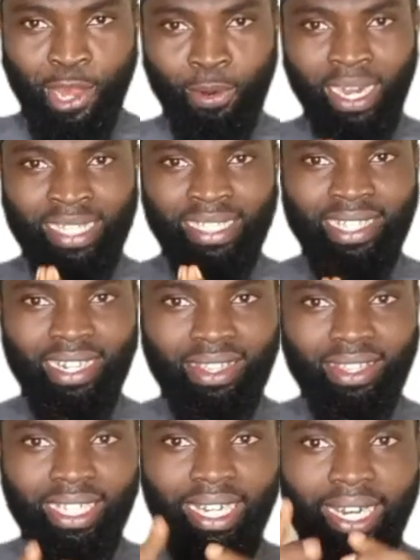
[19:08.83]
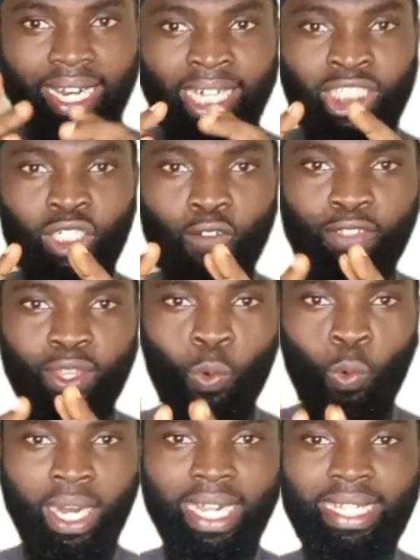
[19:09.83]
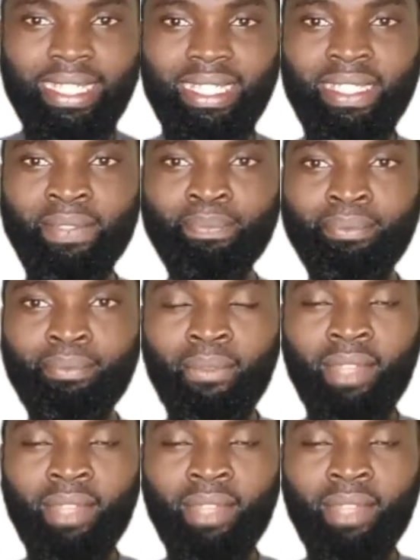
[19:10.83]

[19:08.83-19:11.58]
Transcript: You can see that each of the words,